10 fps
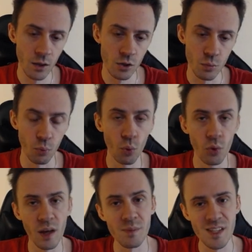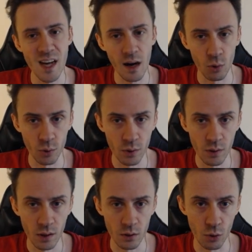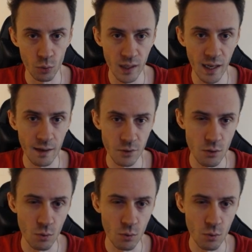to pull them down, and only after